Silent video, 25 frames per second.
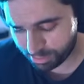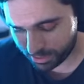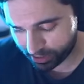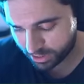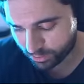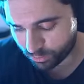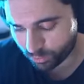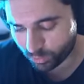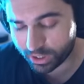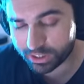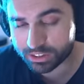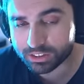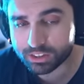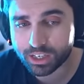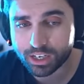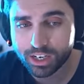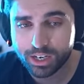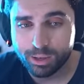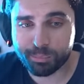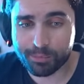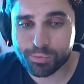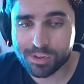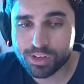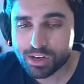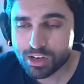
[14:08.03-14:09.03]
played one
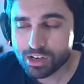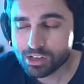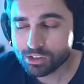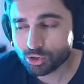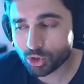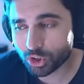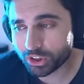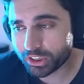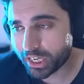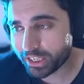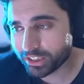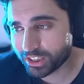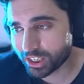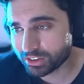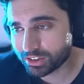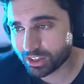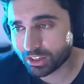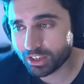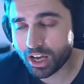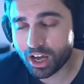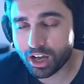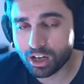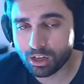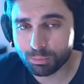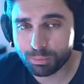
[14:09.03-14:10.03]
game, so that
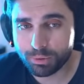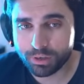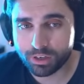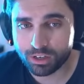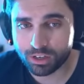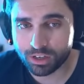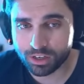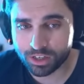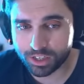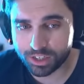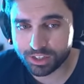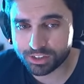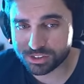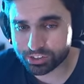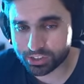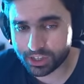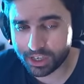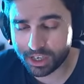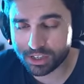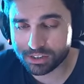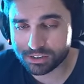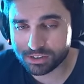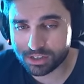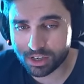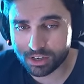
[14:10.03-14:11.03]
doesn't help his
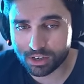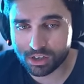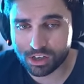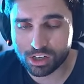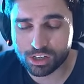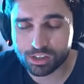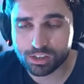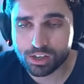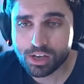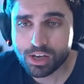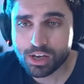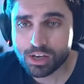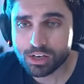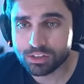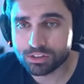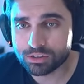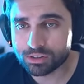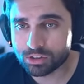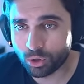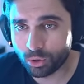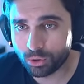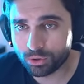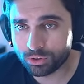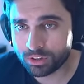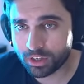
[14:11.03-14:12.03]
case at all.
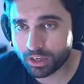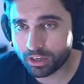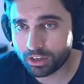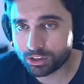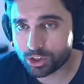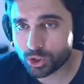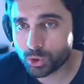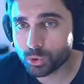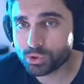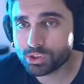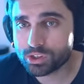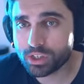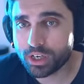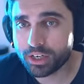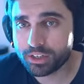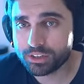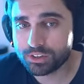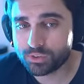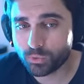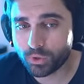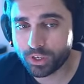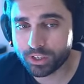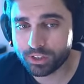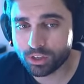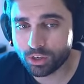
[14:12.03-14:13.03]
So there are two
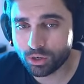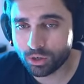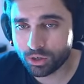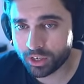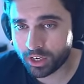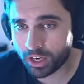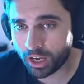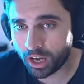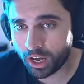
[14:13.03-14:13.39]
sides right now.